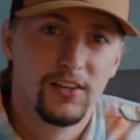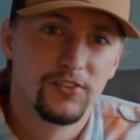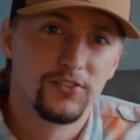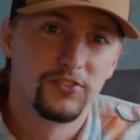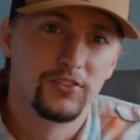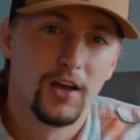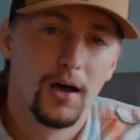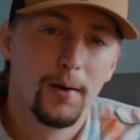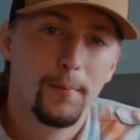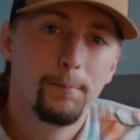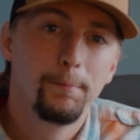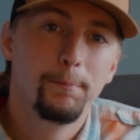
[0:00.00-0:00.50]

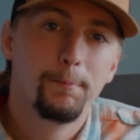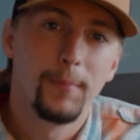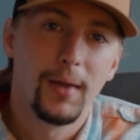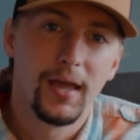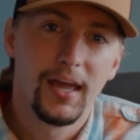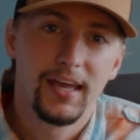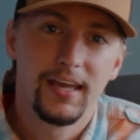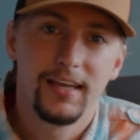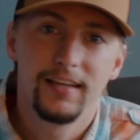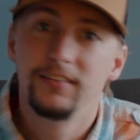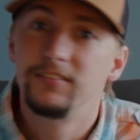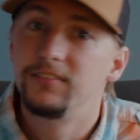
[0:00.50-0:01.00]
Some
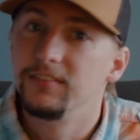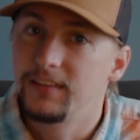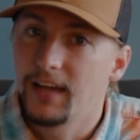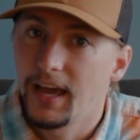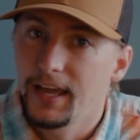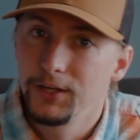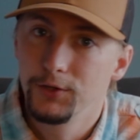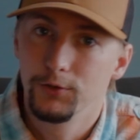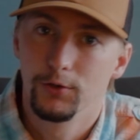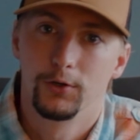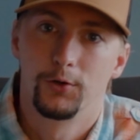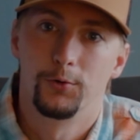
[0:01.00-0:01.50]
may
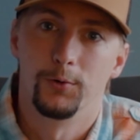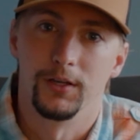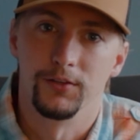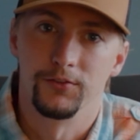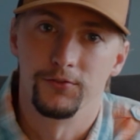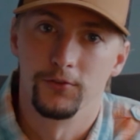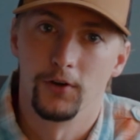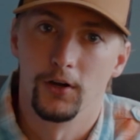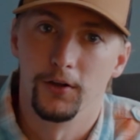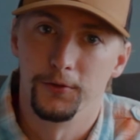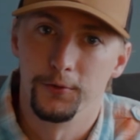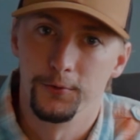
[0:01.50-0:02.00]
deny your
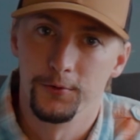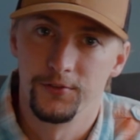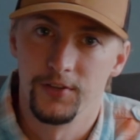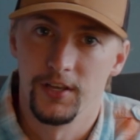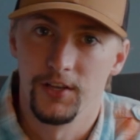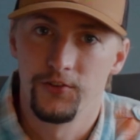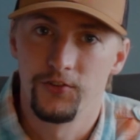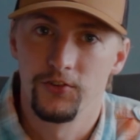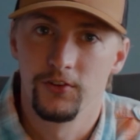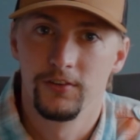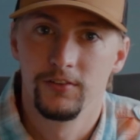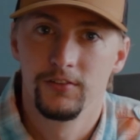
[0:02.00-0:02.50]
request for
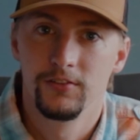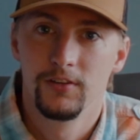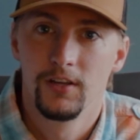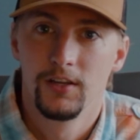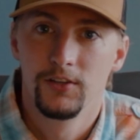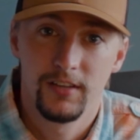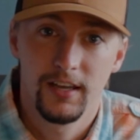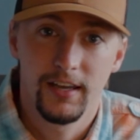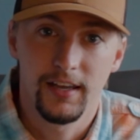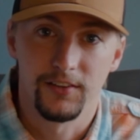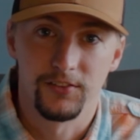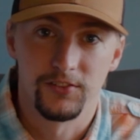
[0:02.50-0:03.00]
authorization
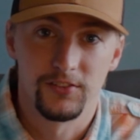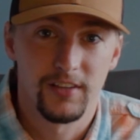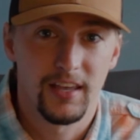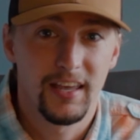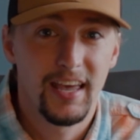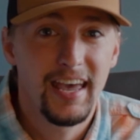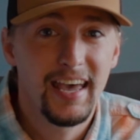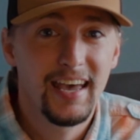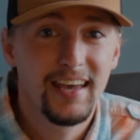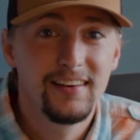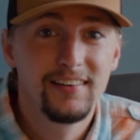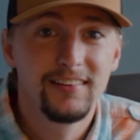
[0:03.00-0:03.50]
to test
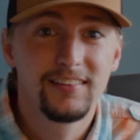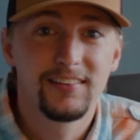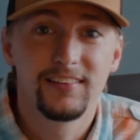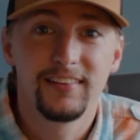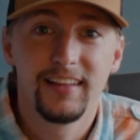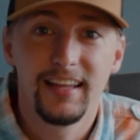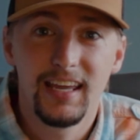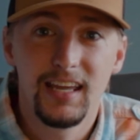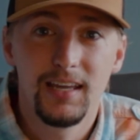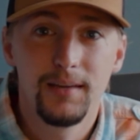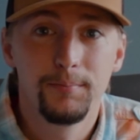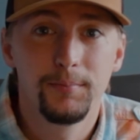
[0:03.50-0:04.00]
and
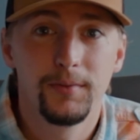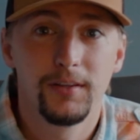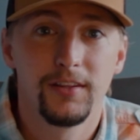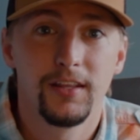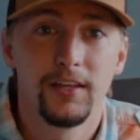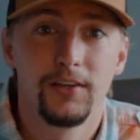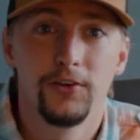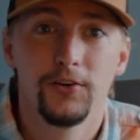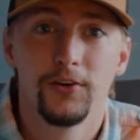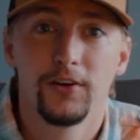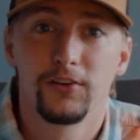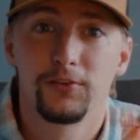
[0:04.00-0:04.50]
claim
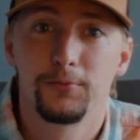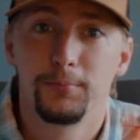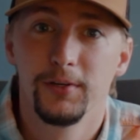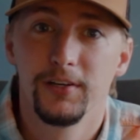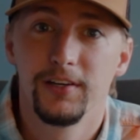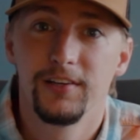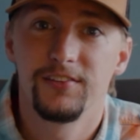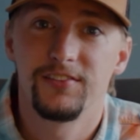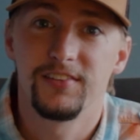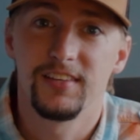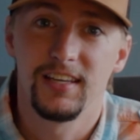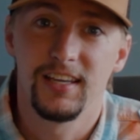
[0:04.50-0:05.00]
that your
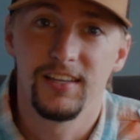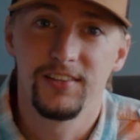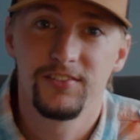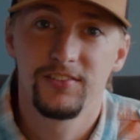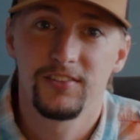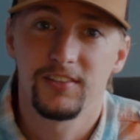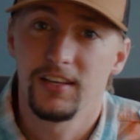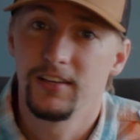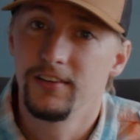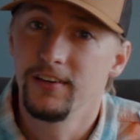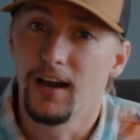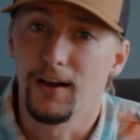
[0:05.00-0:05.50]
experience
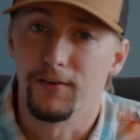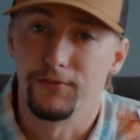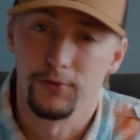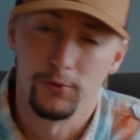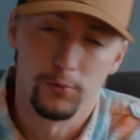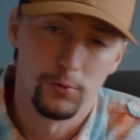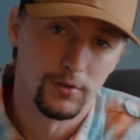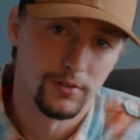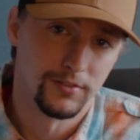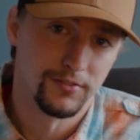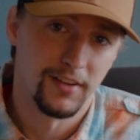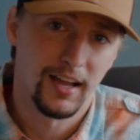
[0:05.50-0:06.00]
isn't enough
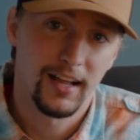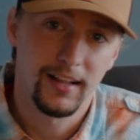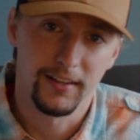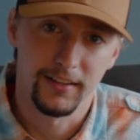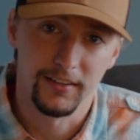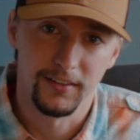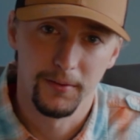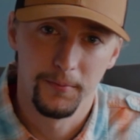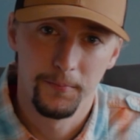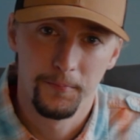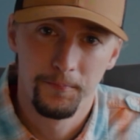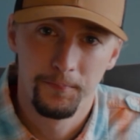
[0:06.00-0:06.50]
or
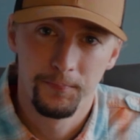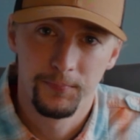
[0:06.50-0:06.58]
valid.